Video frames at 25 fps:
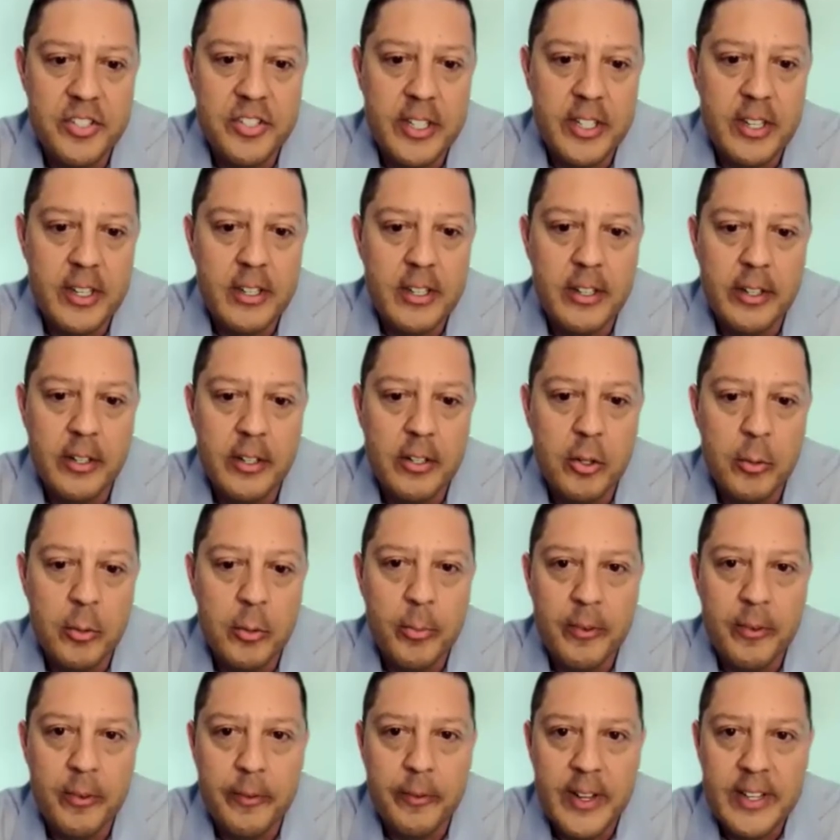associate
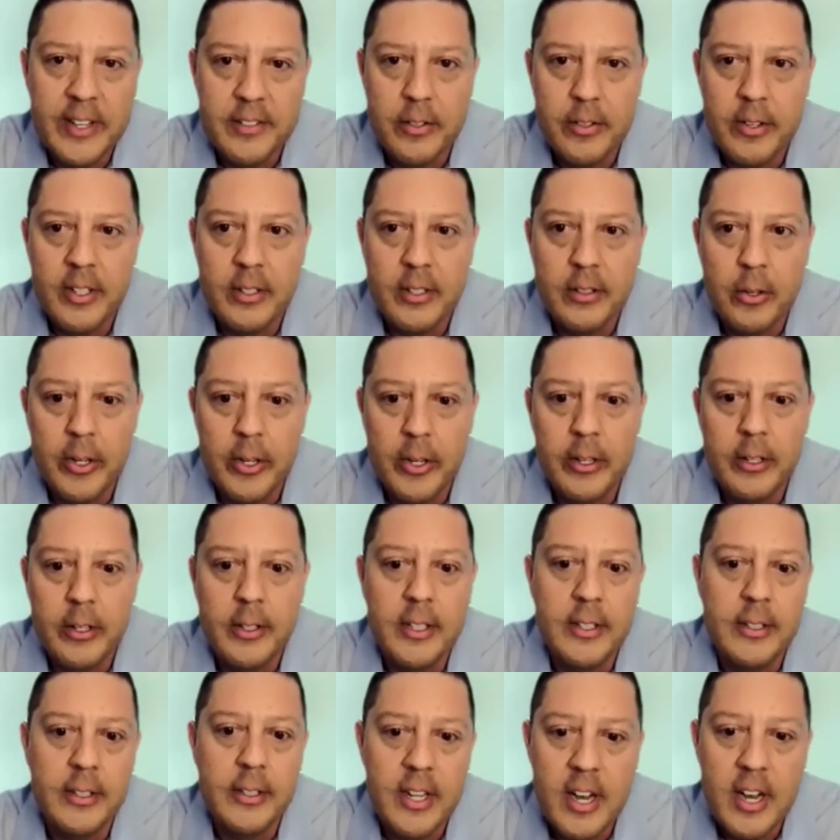clinical professor at
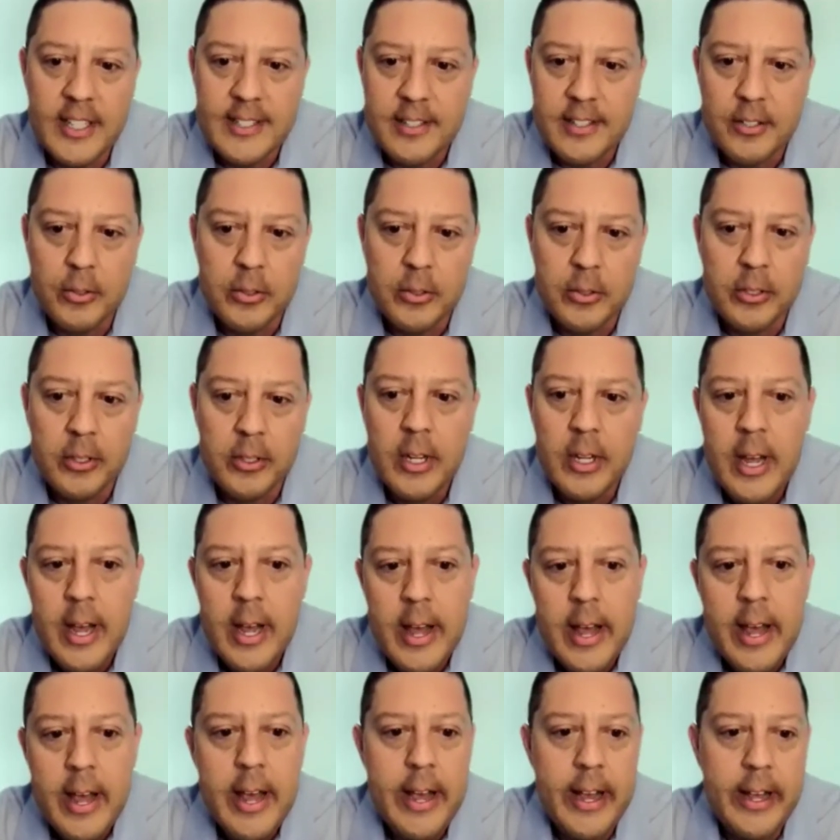Loyola Law School
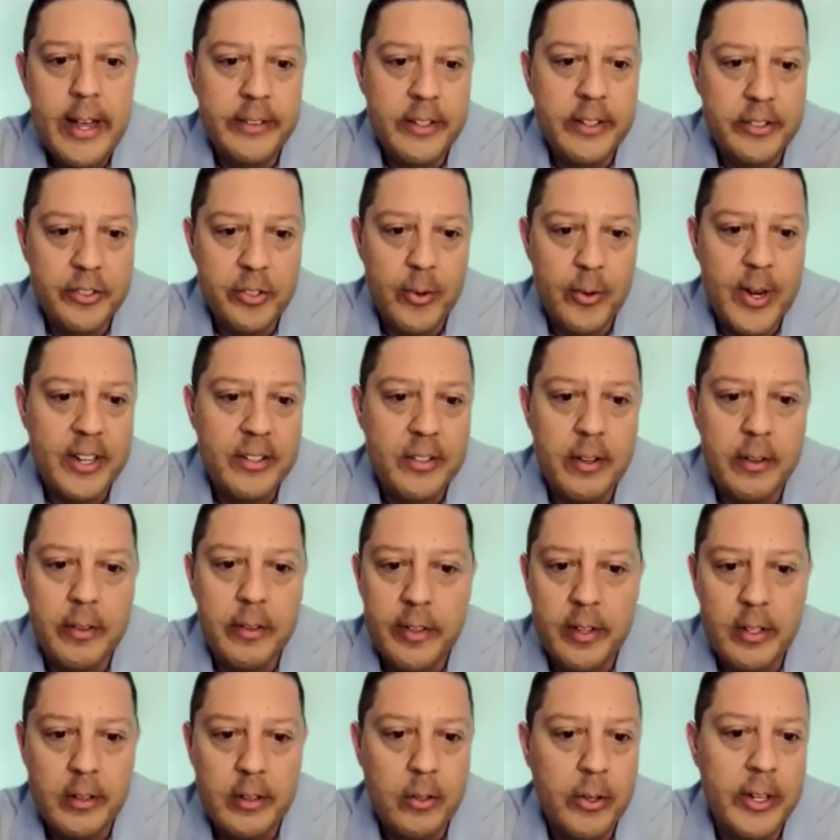and the
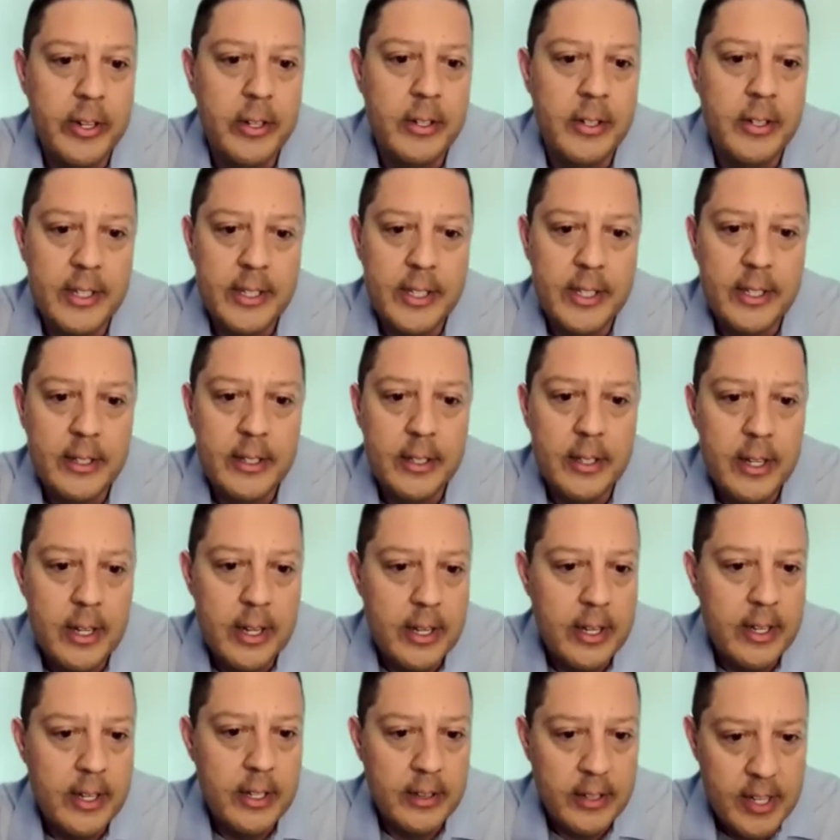director of the Loyola
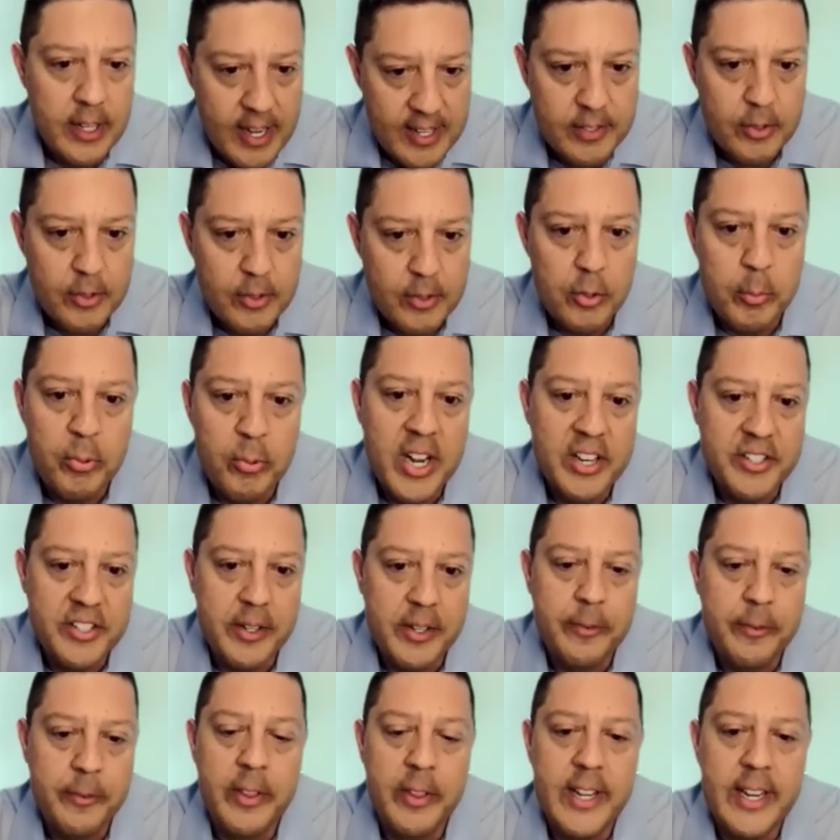Law School
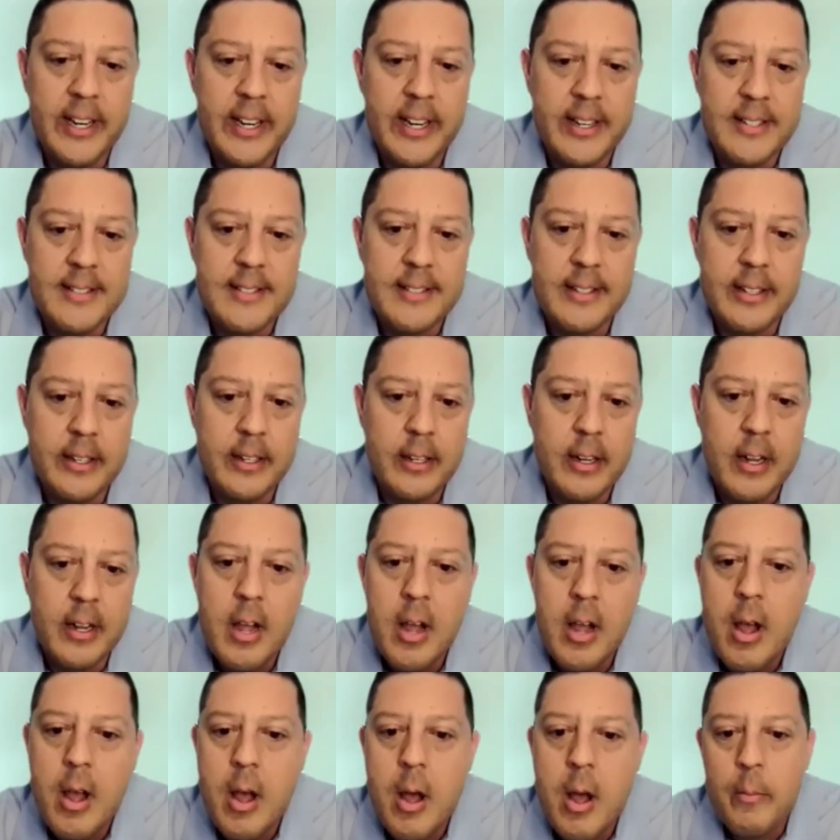Project for the Innocent.
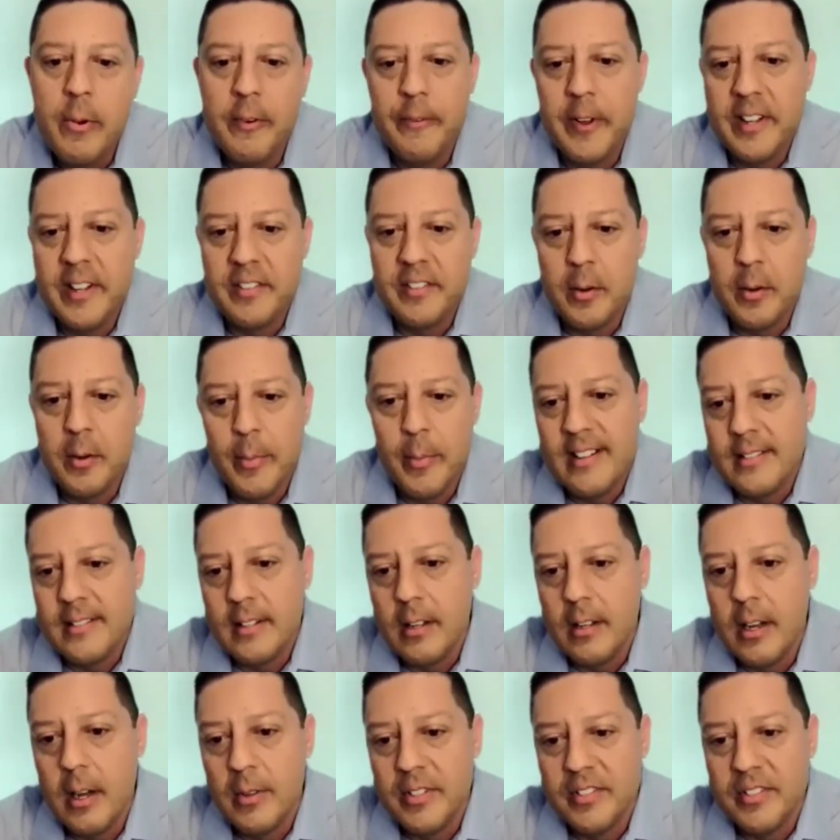Professor
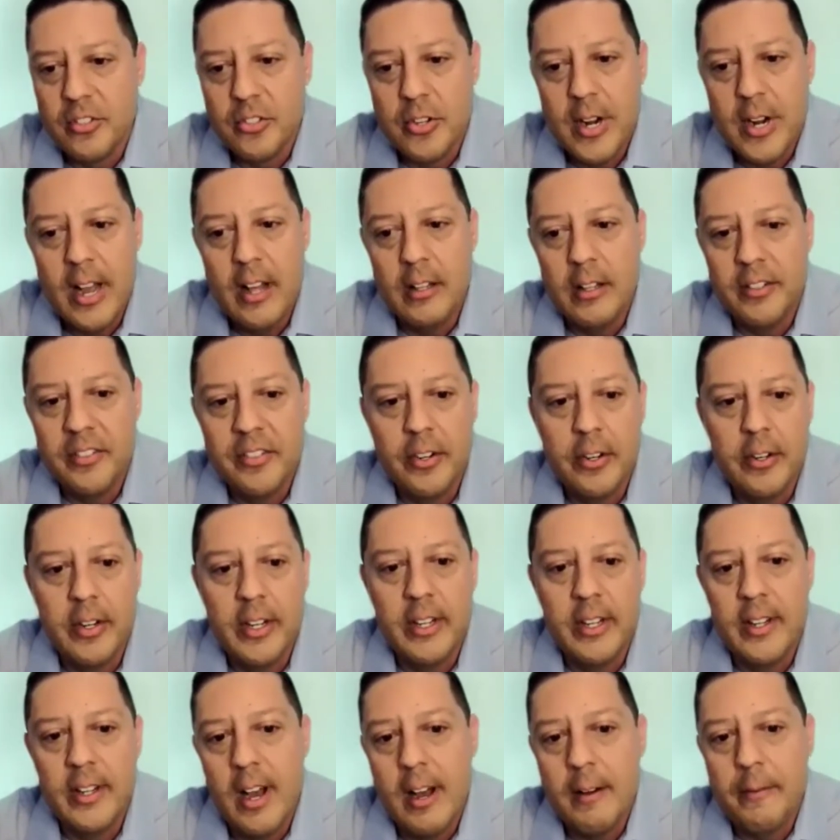Bazelon was a trial
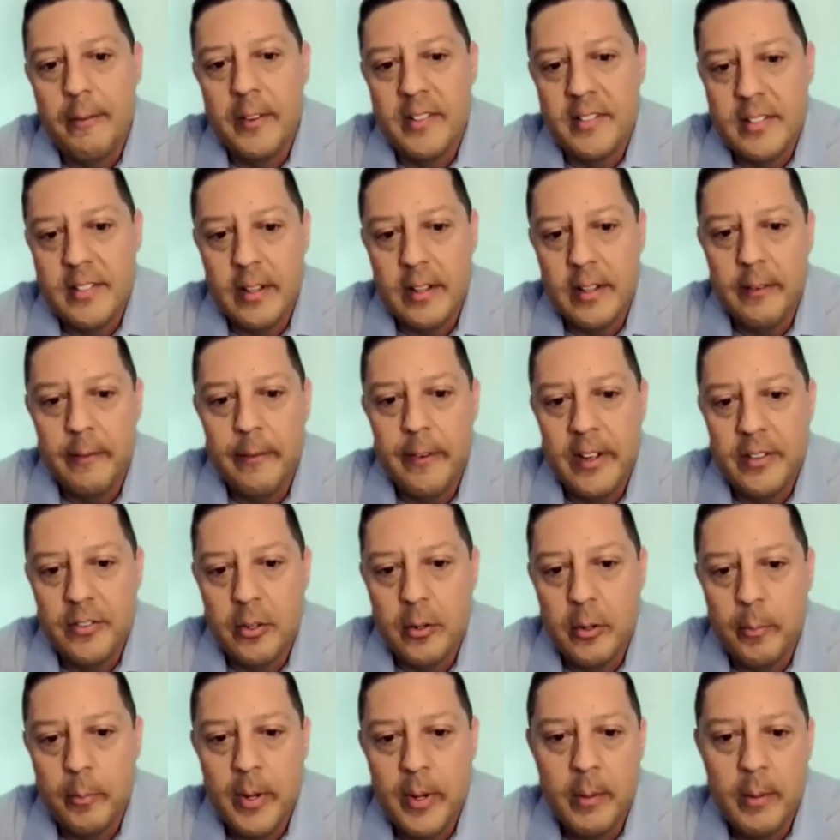attorney in the Office of the
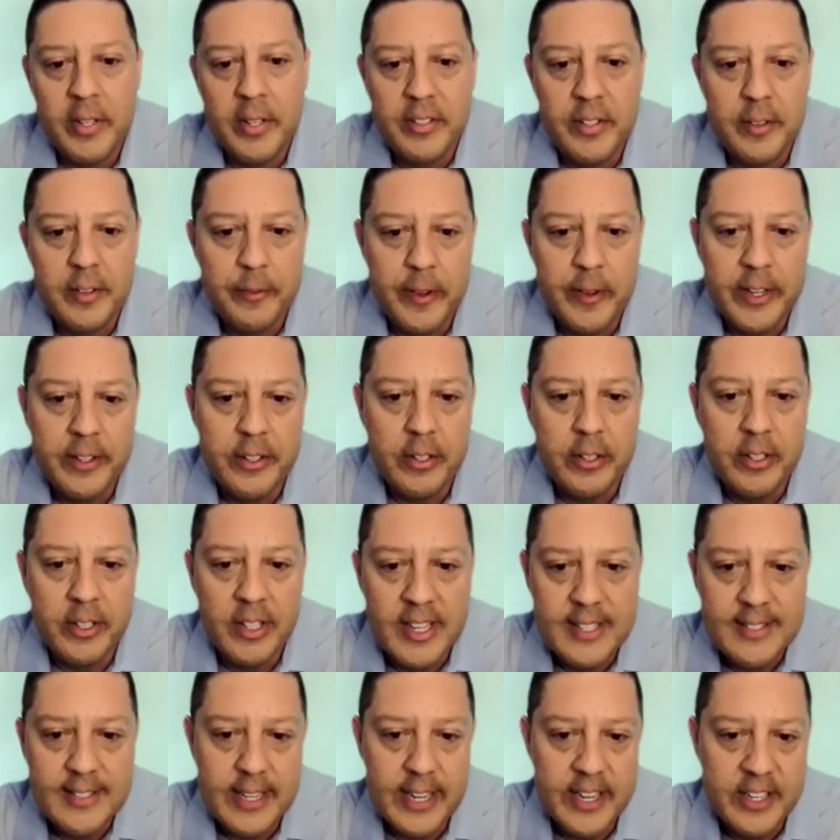Federal Public Defender in
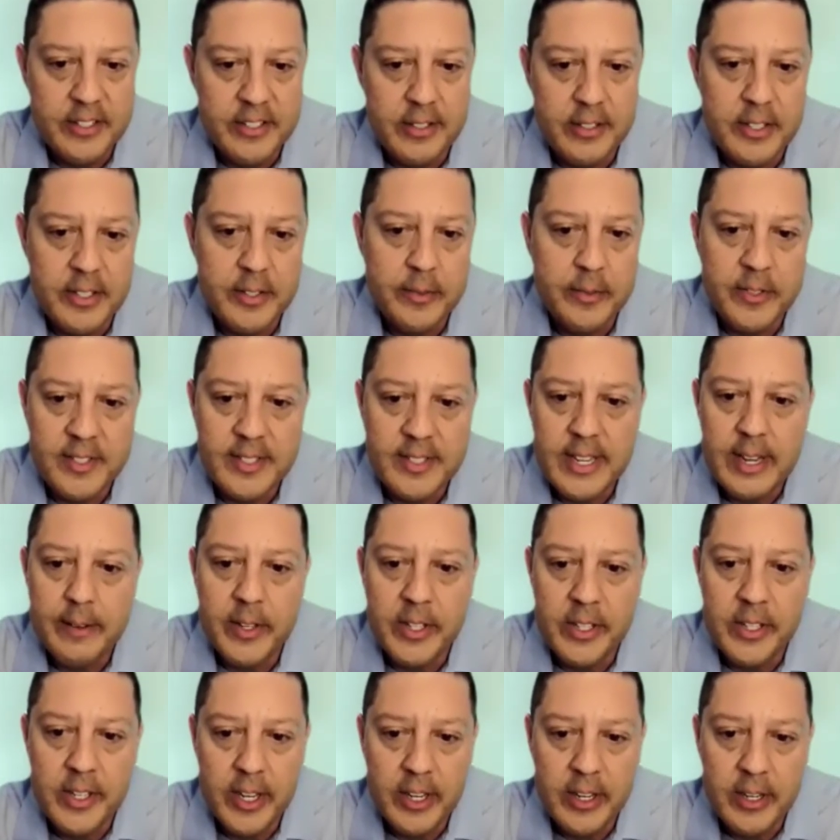Los Angeles for
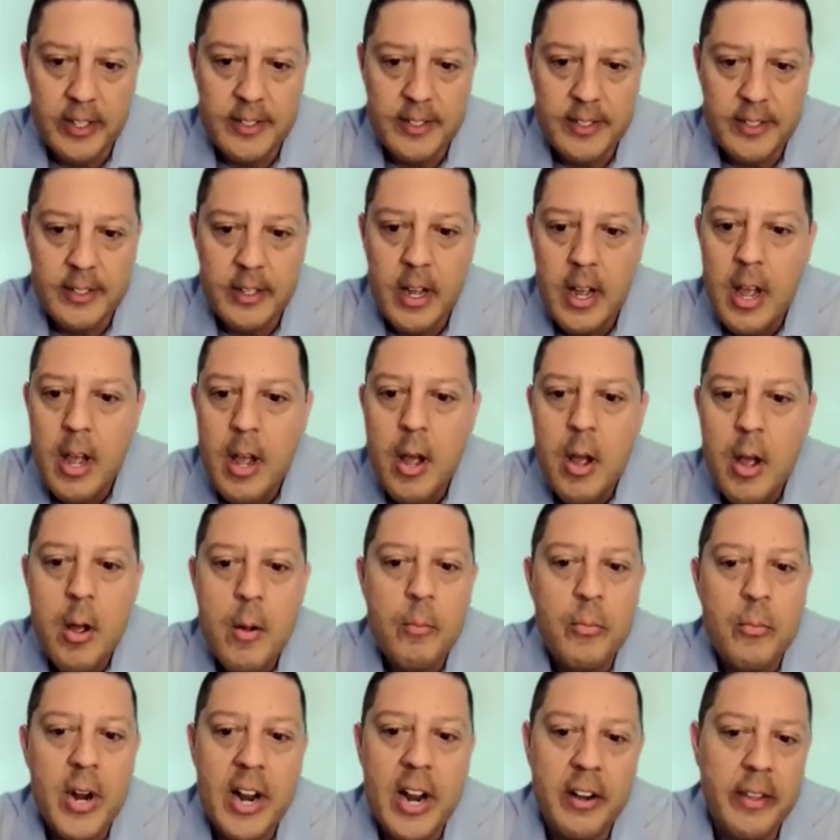7 years.
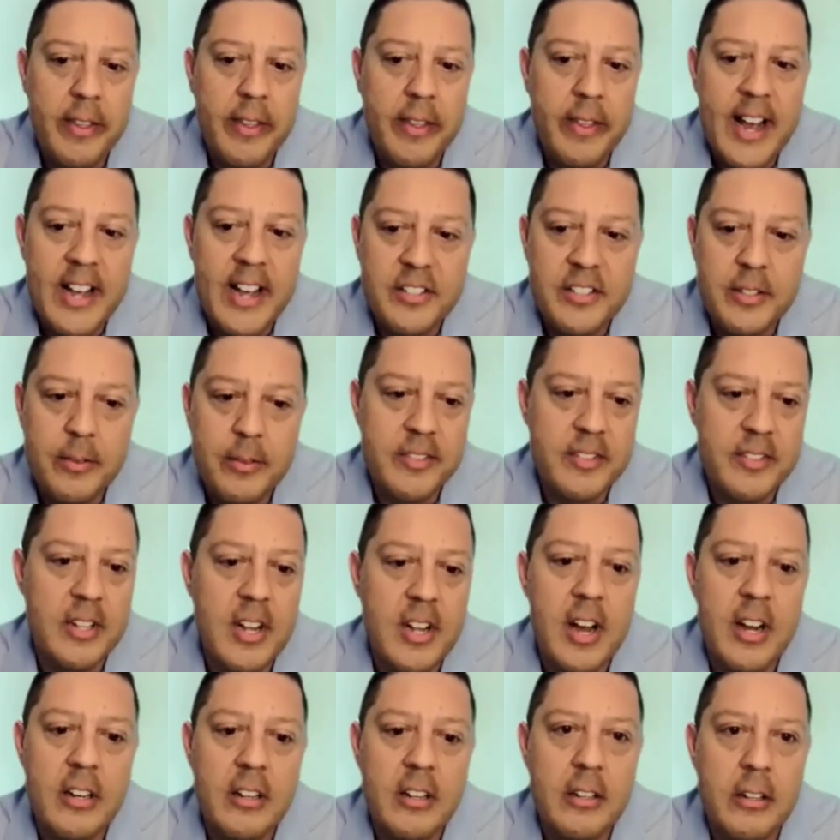Prior to that, she was a
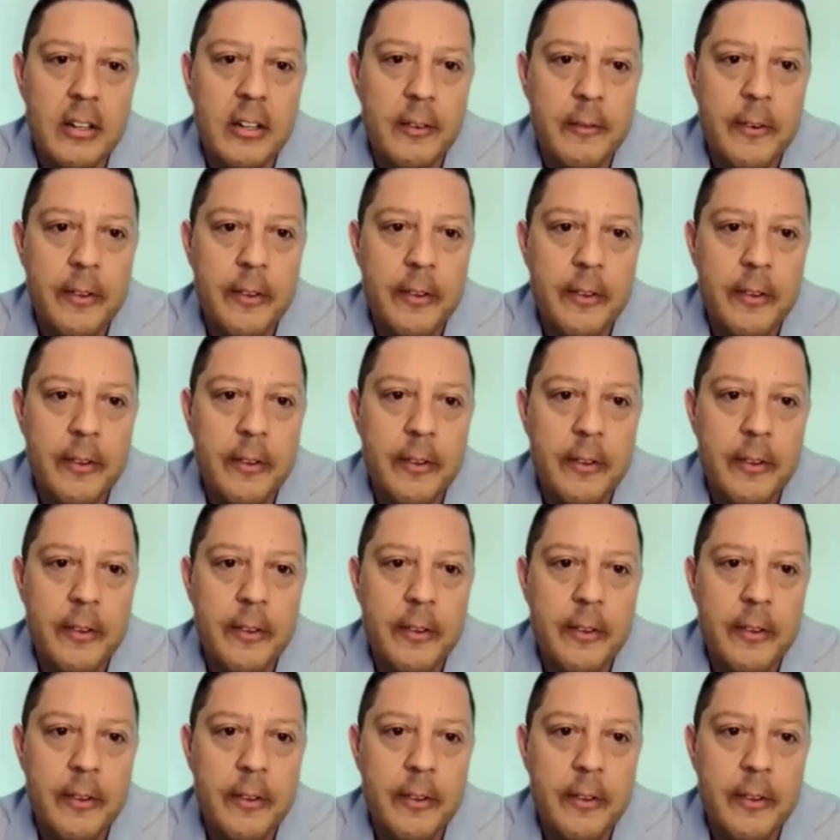law clerk